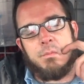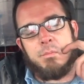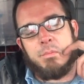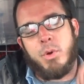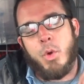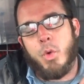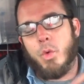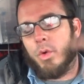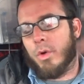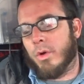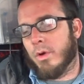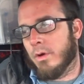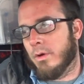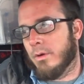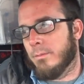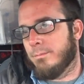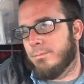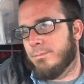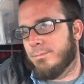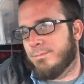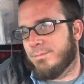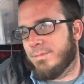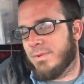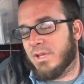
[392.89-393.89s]
poor
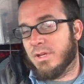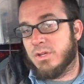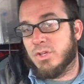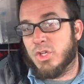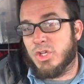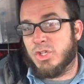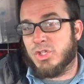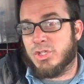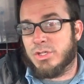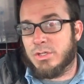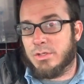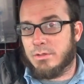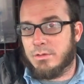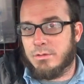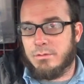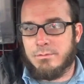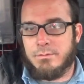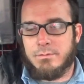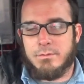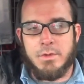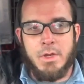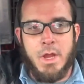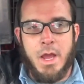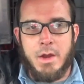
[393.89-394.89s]
condition
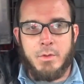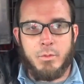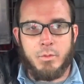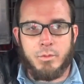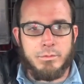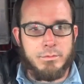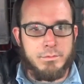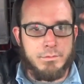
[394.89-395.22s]
not